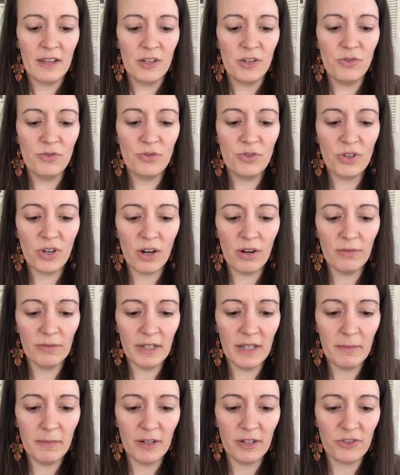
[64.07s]
You don't
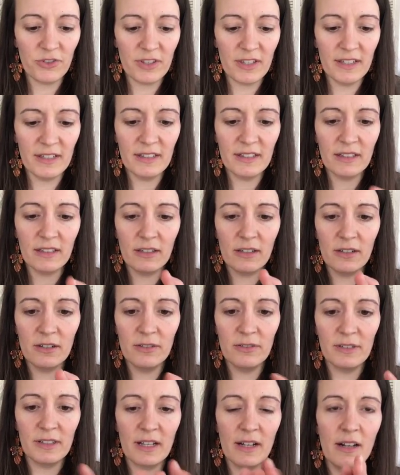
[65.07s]
need much. This
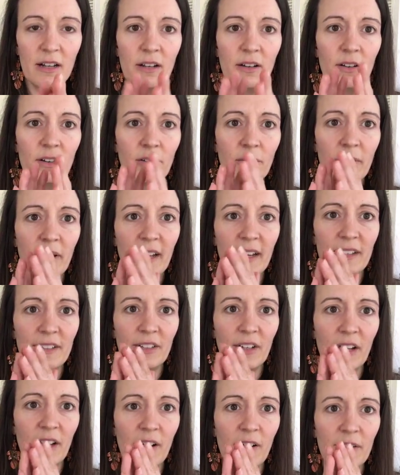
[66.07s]
goes a long way.
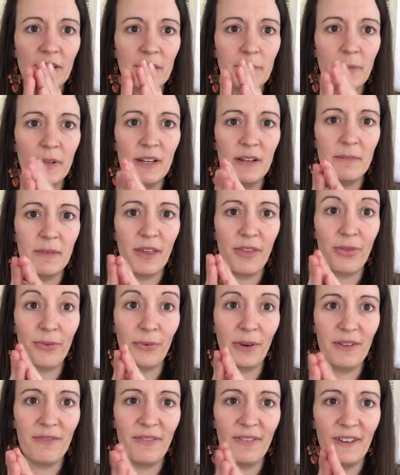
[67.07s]
So I always put it in my
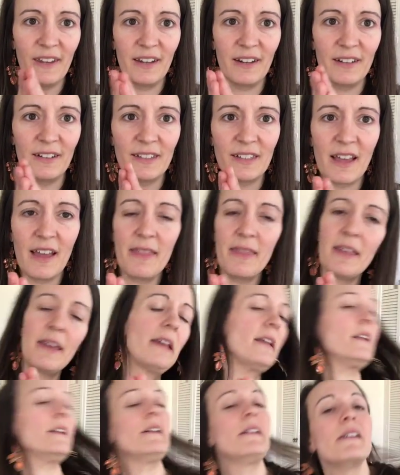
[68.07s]
3 fingers and
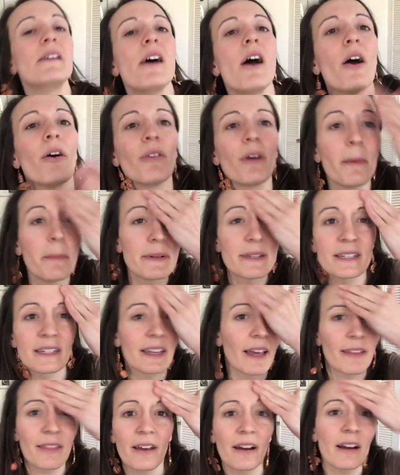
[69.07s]
then rub it
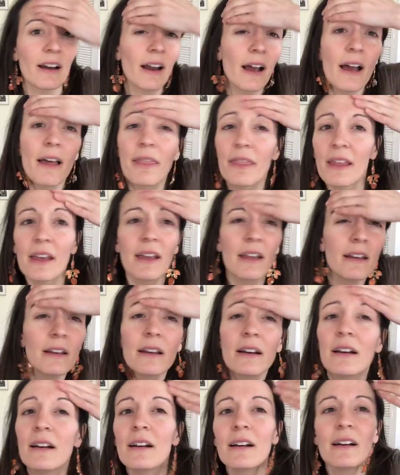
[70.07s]
together, and
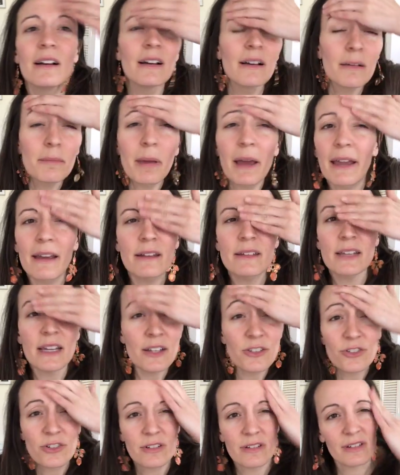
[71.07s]
then pay
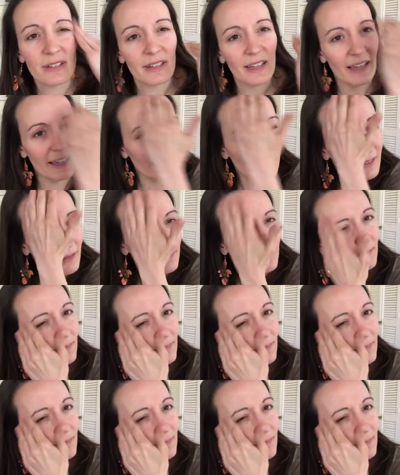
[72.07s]
attention to, like,